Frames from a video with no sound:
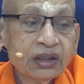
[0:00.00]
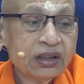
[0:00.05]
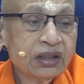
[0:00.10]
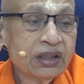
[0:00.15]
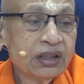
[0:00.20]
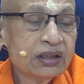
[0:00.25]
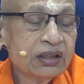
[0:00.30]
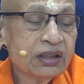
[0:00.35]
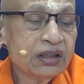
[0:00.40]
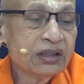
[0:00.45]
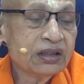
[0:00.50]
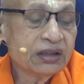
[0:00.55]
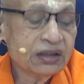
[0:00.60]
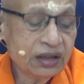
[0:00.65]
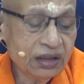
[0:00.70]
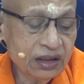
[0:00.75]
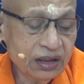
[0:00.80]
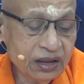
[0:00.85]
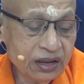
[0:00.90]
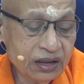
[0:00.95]
This is
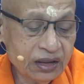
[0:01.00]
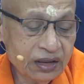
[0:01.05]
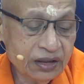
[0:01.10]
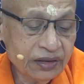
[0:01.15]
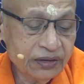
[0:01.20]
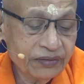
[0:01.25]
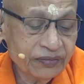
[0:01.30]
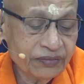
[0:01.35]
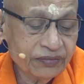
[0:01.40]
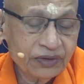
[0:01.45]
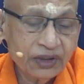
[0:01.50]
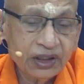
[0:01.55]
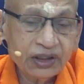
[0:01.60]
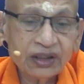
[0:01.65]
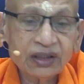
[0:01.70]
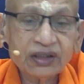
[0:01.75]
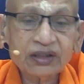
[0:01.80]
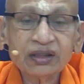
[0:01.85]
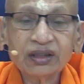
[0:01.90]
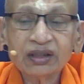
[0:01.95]
the
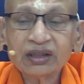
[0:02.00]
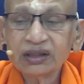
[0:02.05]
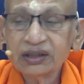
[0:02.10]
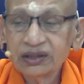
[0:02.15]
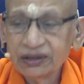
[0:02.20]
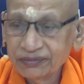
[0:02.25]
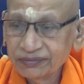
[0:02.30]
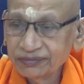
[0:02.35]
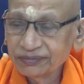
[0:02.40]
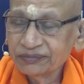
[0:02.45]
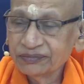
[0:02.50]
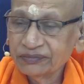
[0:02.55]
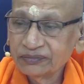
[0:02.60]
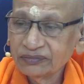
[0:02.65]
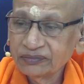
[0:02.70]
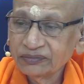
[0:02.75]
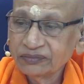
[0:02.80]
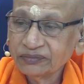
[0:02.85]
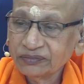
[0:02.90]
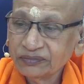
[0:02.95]
Tatastha Lakshanam,
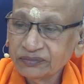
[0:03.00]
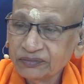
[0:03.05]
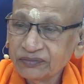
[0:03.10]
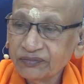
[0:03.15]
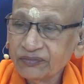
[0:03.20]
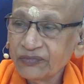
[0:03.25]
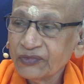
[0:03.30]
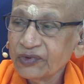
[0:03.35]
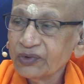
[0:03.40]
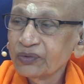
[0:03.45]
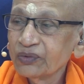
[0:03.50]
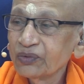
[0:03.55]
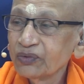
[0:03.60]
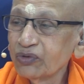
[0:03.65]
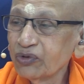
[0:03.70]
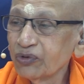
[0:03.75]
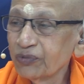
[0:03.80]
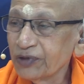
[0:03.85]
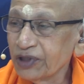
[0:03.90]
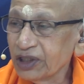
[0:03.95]

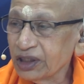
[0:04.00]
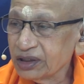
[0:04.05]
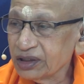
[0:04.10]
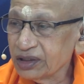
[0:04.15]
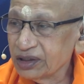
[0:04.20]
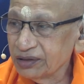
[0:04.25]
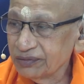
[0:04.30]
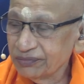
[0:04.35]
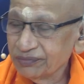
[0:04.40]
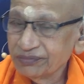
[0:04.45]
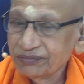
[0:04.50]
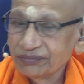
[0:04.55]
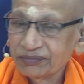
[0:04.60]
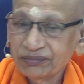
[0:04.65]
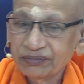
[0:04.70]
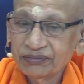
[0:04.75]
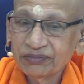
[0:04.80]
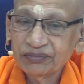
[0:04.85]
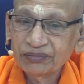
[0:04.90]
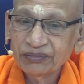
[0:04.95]
Upalakshanam,
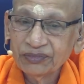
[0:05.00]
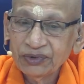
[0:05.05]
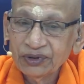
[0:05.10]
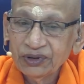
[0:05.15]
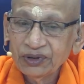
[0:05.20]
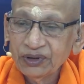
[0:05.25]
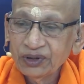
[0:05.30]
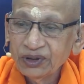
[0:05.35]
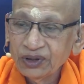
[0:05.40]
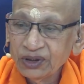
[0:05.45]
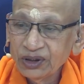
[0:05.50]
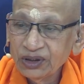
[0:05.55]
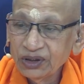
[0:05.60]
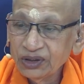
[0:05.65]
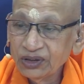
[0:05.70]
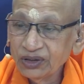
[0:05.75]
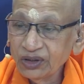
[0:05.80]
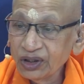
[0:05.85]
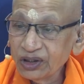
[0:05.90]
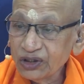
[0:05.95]

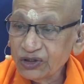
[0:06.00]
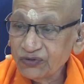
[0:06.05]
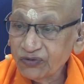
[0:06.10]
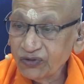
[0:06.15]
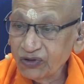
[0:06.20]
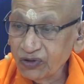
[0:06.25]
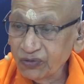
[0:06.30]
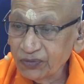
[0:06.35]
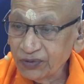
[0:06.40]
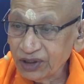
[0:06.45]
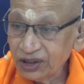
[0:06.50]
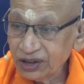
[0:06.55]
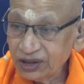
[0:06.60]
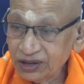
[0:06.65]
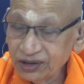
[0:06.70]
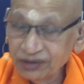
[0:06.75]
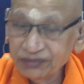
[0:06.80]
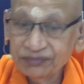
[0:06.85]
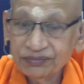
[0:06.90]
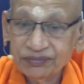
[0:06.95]
not Swarupa
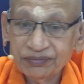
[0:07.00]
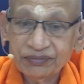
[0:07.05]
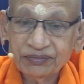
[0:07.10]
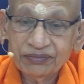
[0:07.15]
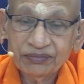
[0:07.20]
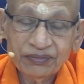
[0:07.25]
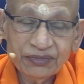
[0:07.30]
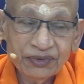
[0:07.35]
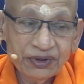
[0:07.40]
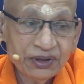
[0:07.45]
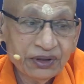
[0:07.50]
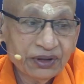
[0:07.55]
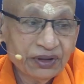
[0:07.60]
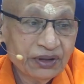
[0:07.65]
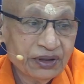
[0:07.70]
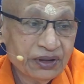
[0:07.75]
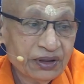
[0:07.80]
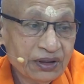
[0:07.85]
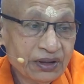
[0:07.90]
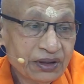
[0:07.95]
Lakshanam.
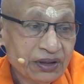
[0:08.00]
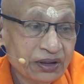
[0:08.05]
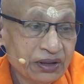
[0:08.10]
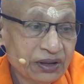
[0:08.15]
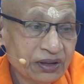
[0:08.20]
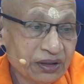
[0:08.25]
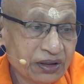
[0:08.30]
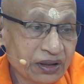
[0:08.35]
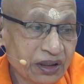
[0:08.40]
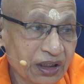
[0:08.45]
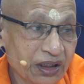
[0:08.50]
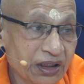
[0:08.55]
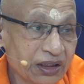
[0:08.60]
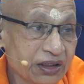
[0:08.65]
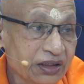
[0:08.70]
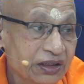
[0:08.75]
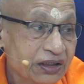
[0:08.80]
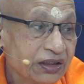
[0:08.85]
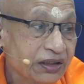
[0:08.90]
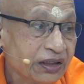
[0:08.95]
This is an
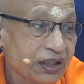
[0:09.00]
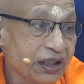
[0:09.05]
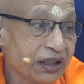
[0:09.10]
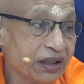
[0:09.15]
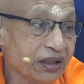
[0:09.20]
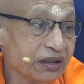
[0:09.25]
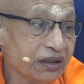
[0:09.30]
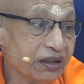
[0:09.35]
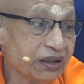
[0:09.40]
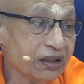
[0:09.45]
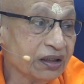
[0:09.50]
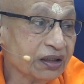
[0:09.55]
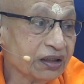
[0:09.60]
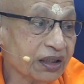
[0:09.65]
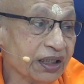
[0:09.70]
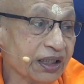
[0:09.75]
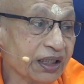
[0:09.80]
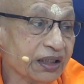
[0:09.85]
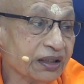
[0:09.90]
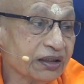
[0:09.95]
incidental
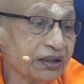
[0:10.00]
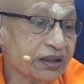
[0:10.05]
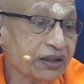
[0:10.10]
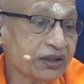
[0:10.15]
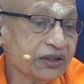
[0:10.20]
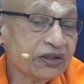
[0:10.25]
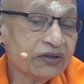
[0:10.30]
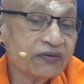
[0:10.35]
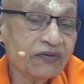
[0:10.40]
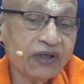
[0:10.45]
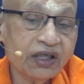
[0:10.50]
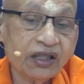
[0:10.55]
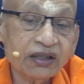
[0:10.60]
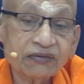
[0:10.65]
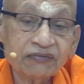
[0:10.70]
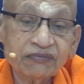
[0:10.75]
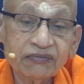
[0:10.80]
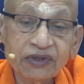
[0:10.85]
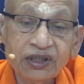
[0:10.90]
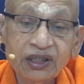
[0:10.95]
characteristic of
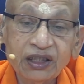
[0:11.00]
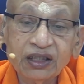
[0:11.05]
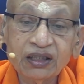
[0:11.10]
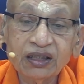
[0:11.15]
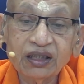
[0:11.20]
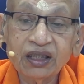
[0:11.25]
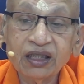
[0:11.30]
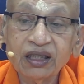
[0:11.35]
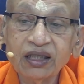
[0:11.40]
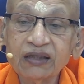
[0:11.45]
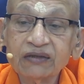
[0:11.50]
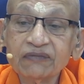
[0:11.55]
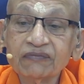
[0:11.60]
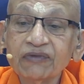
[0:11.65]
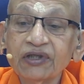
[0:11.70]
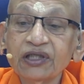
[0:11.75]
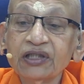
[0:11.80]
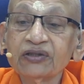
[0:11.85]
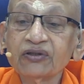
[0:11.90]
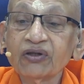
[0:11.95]
Atma, that
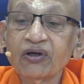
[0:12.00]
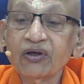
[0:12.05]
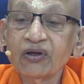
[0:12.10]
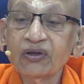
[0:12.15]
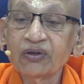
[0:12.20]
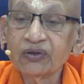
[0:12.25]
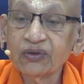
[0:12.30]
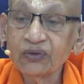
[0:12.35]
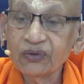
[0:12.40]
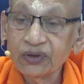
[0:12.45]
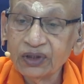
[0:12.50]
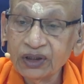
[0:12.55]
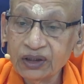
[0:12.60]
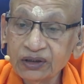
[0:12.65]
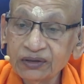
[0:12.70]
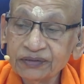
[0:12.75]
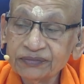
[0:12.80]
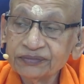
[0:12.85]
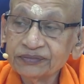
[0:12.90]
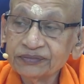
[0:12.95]
Atma is all-knowing.